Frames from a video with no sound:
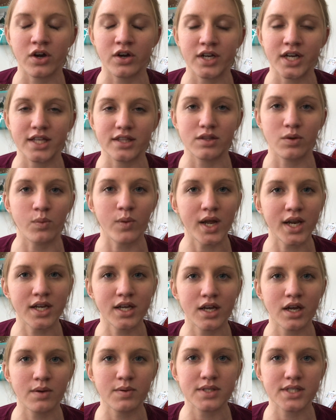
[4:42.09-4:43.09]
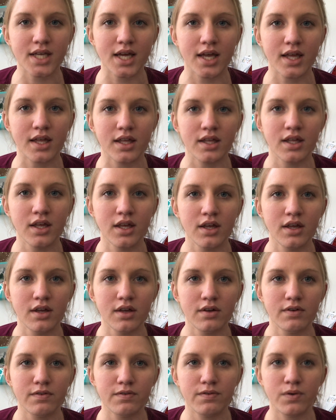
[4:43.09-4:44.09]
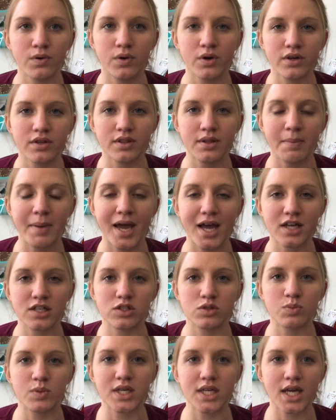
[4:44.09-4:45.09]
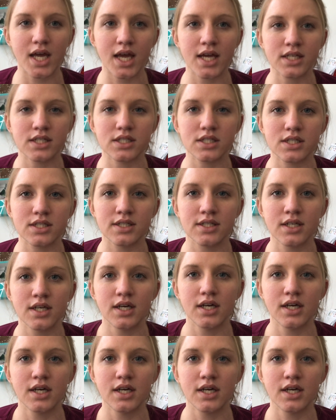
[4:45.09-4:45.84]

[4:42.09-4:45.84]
on at the wedding I was at for the past weekend,